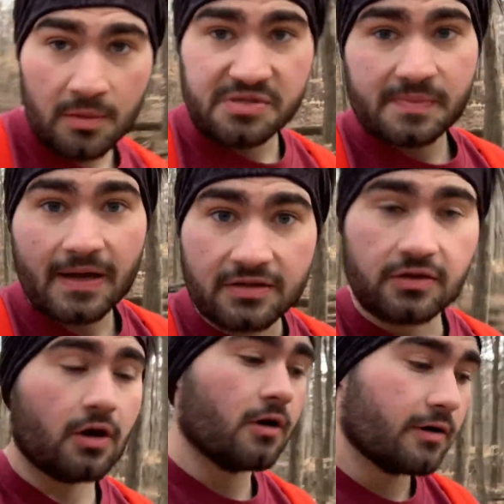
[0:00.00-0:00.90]
almost back to
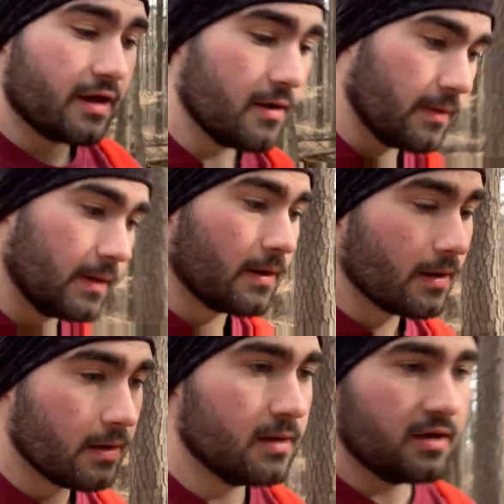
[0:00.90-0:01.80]
the car now, and
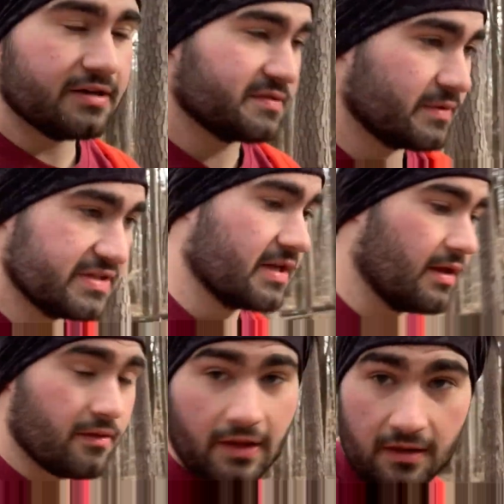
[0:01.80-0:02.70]
I just want to
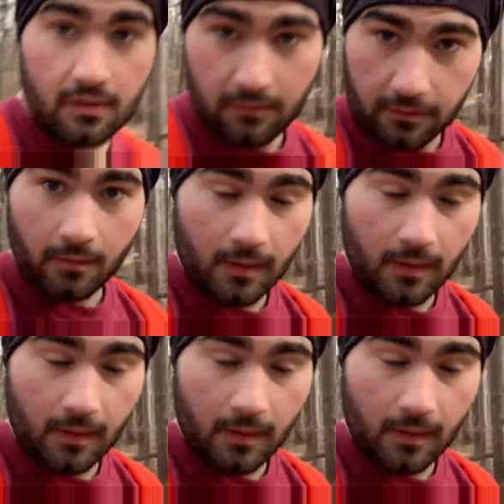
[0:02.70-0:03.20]
say thank you for